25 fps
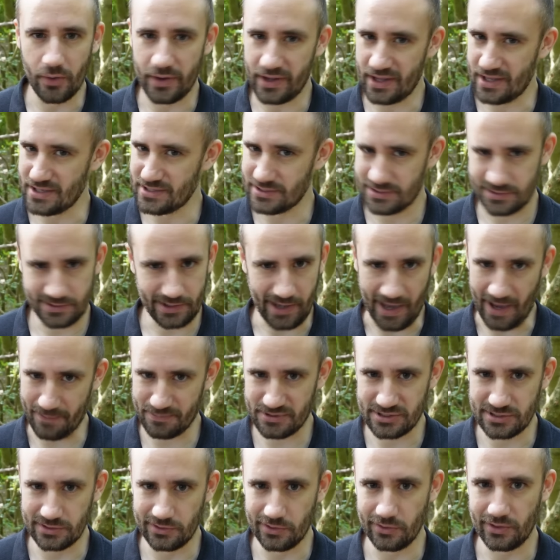is
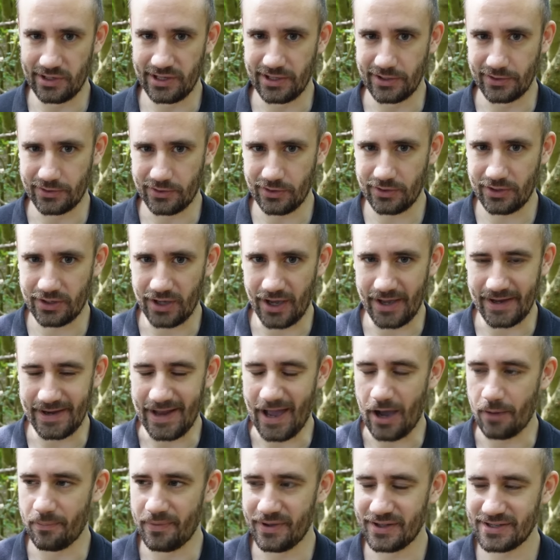absolutely a good guy
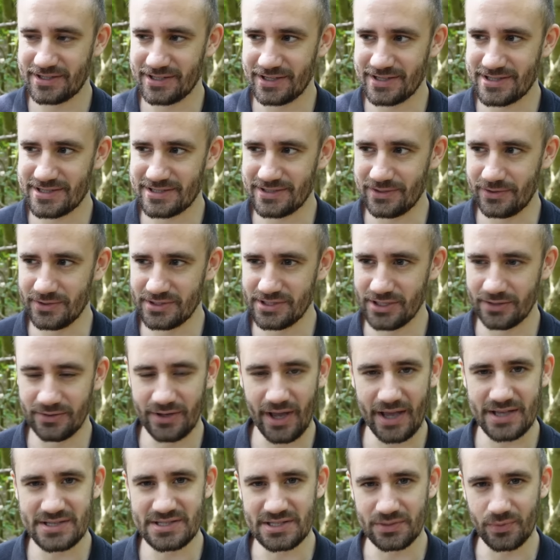now, but it's also
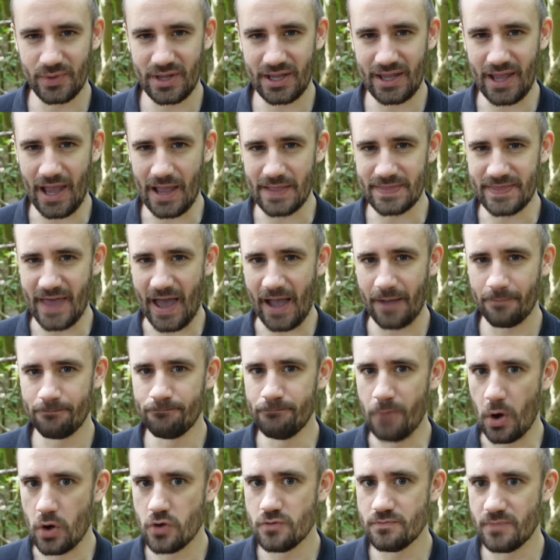nice that we get that
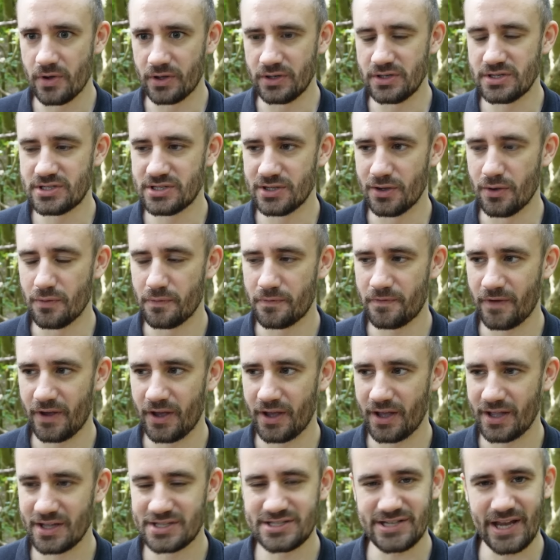moment of
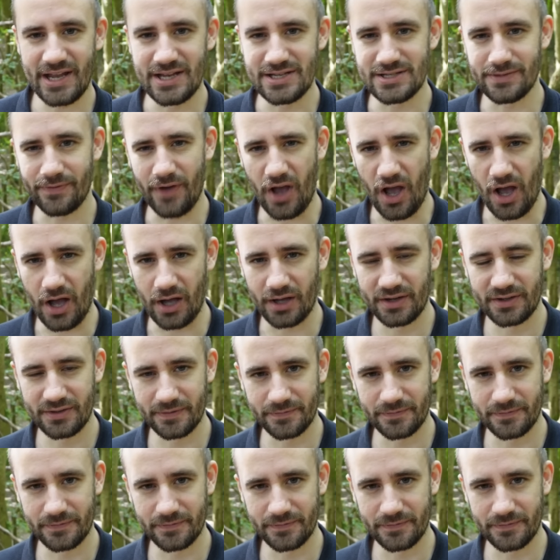a change of heart